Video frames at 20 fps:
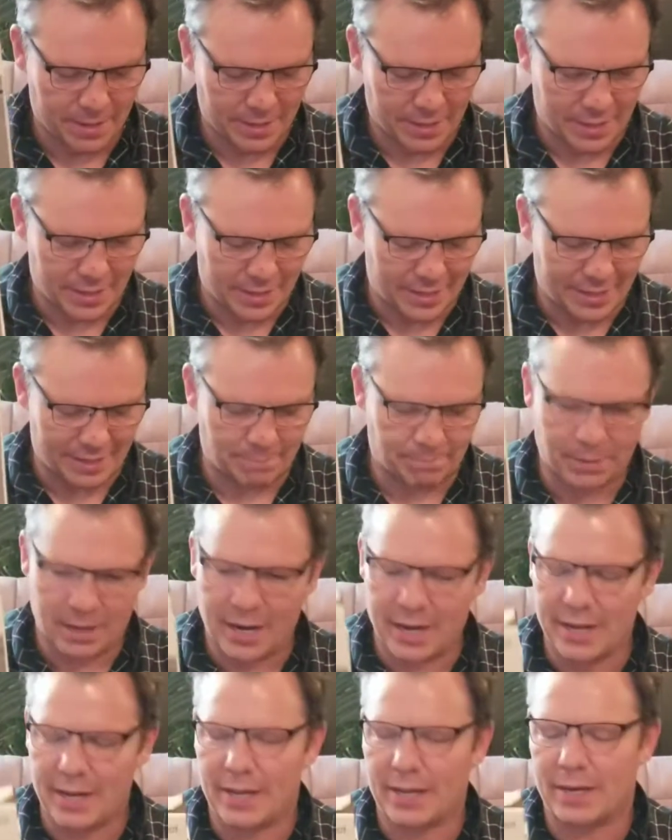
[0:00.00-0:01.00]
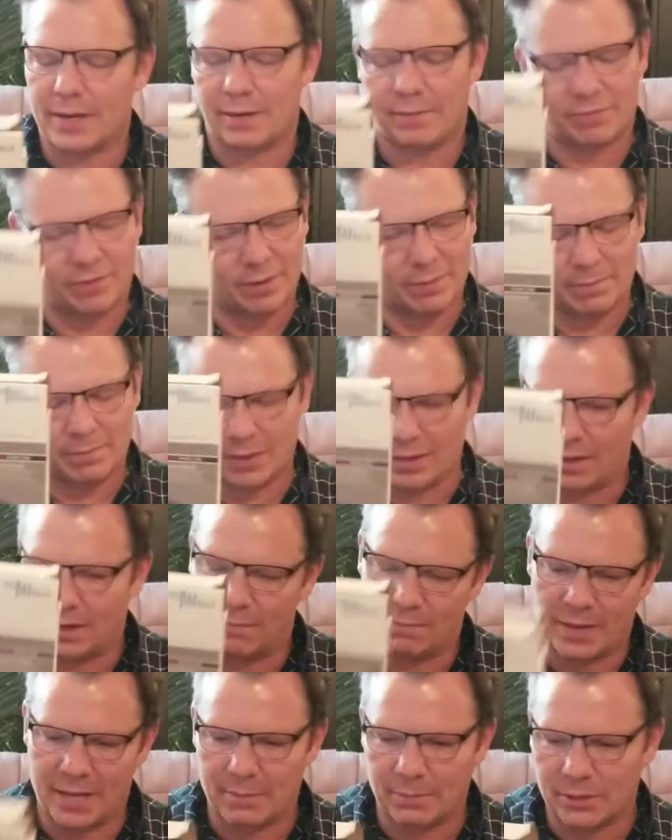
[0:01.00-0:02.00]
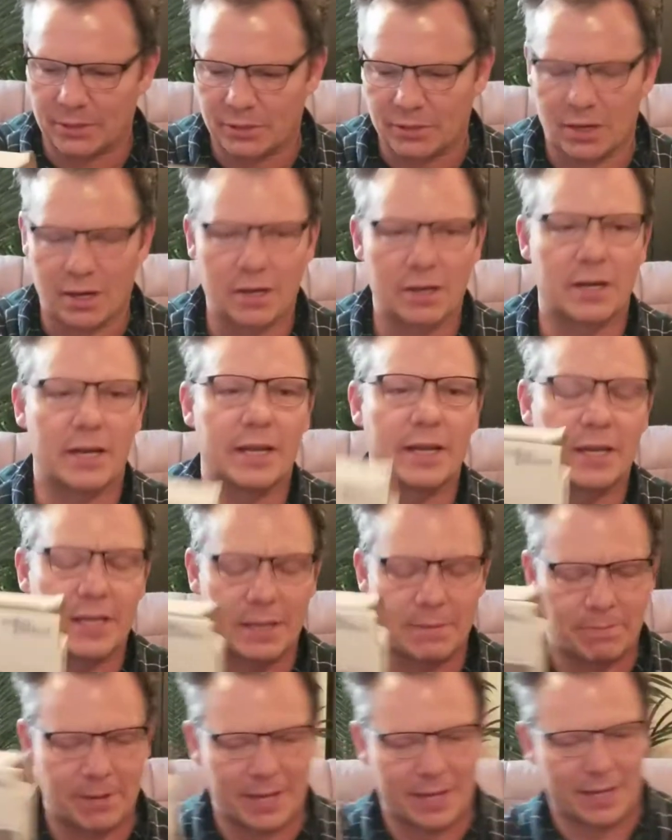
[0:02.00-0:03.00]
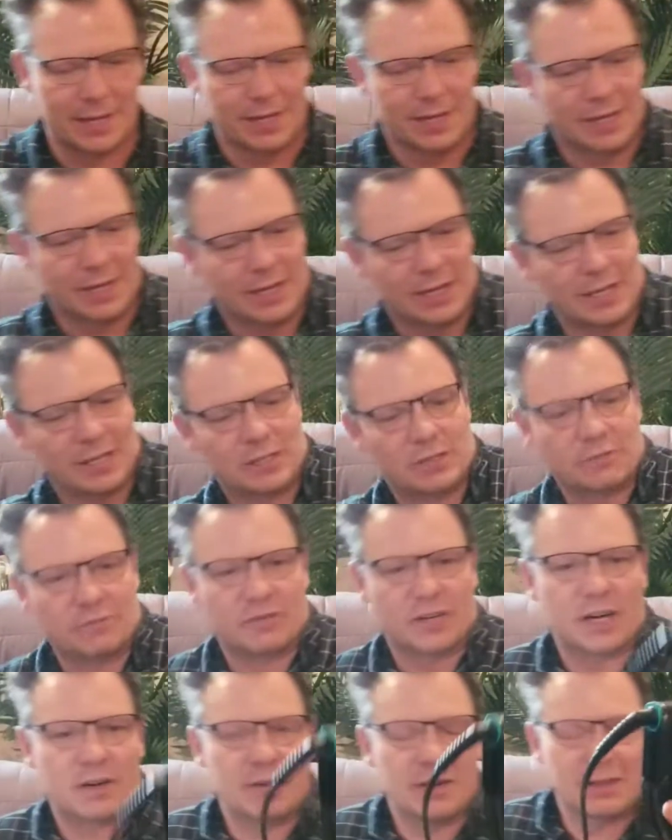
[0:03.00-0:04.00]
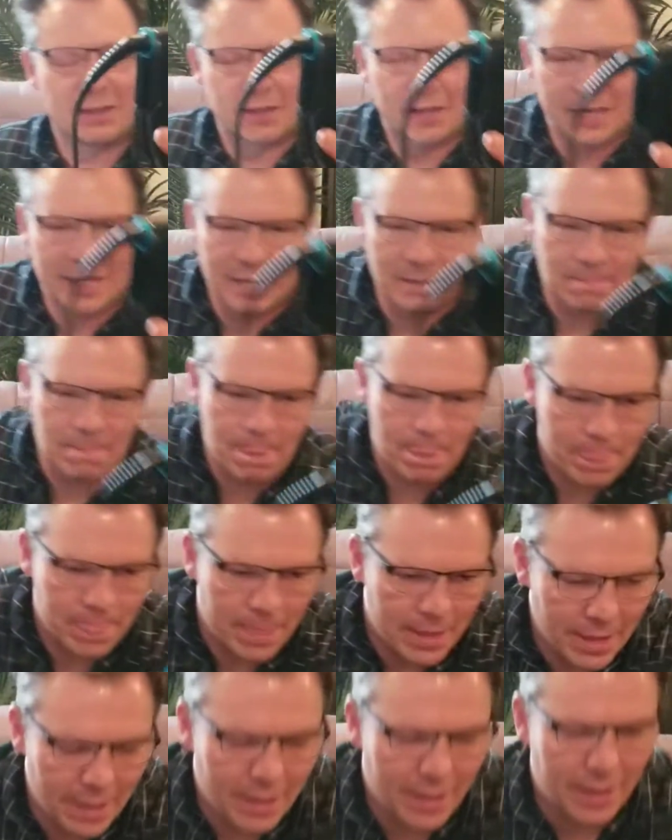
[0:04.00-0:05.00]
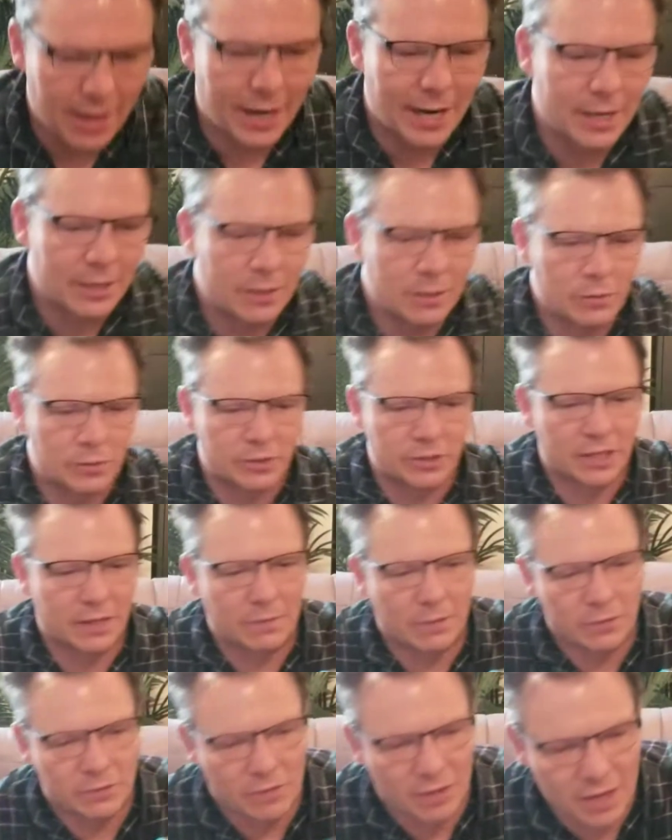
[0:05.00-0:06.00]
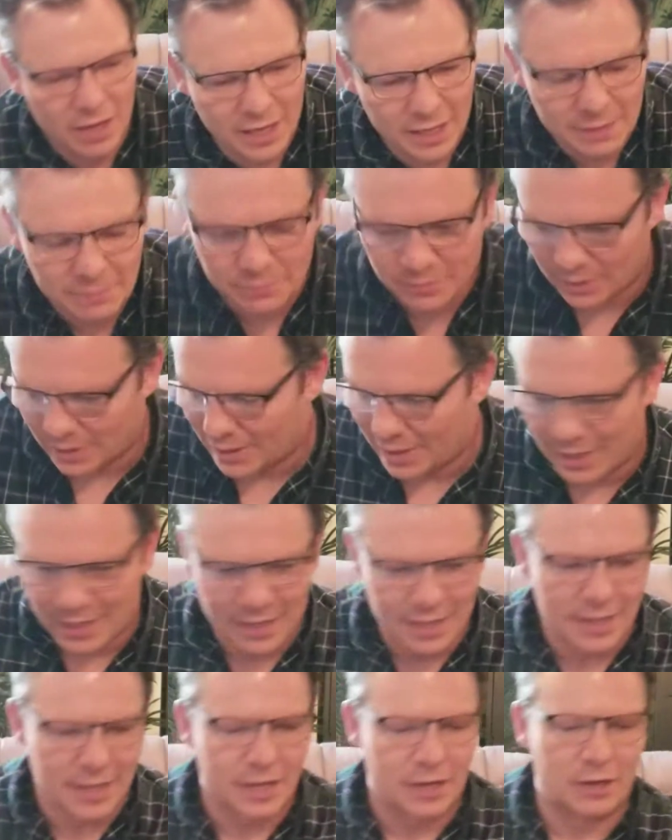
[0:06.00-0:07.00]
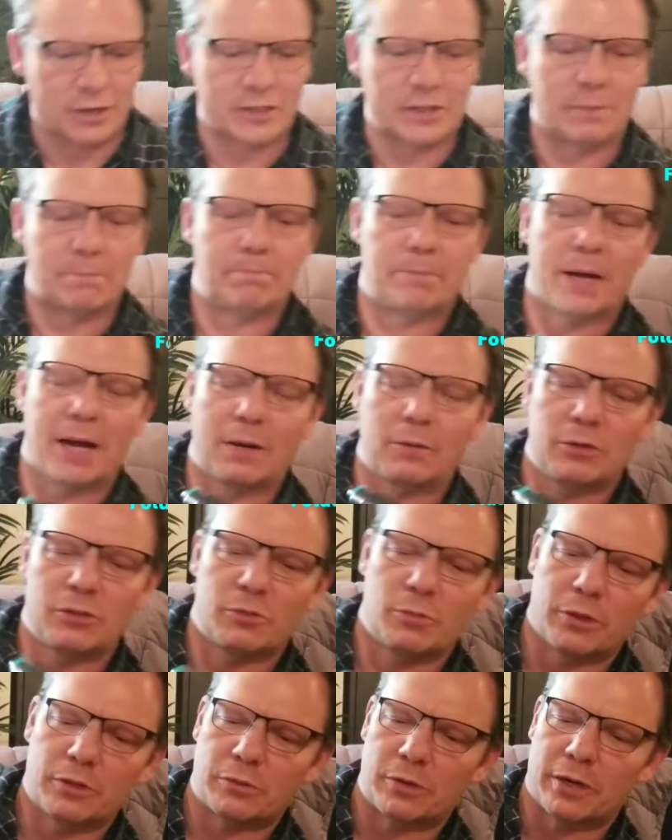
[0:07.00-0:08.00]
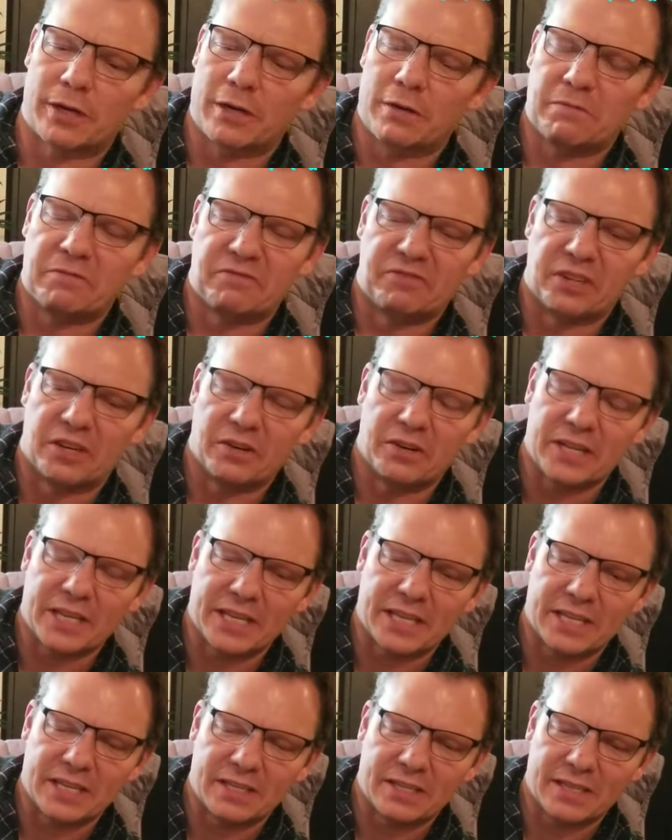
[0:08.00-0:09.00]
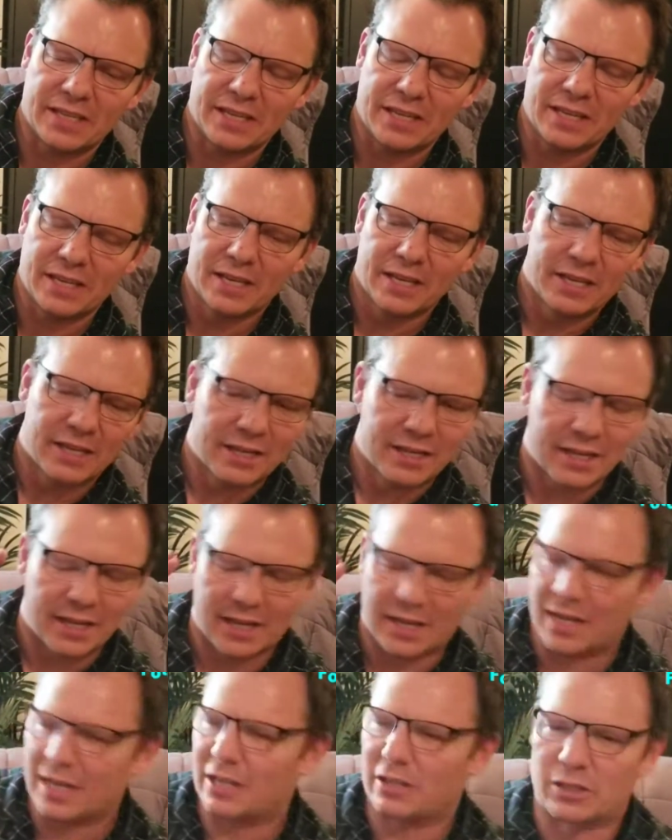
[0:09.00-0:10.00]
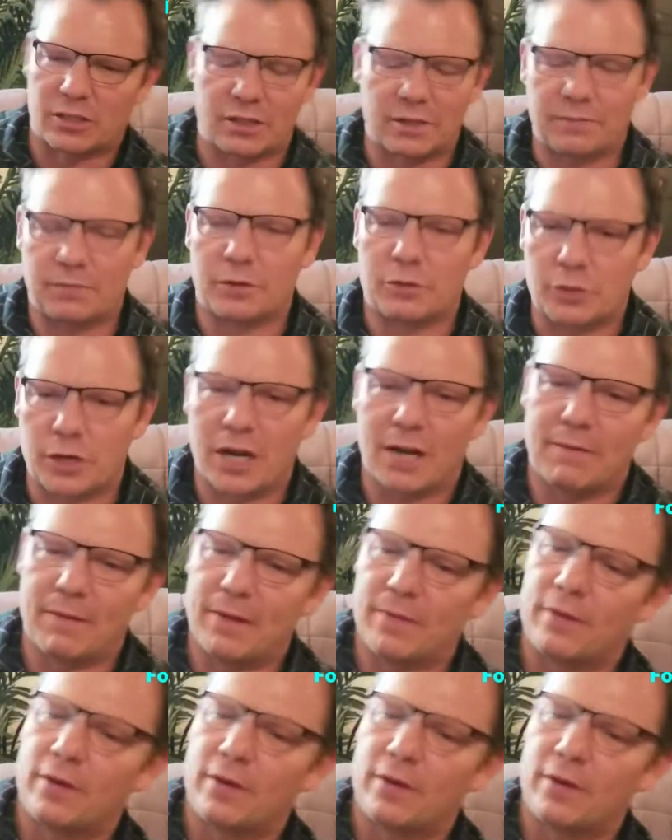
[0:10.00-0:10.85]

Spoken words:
You can buy it from Amazon and eBay. It's very light and I used several times. Here's a power switch right here, very easy. And again, it's good for traveling.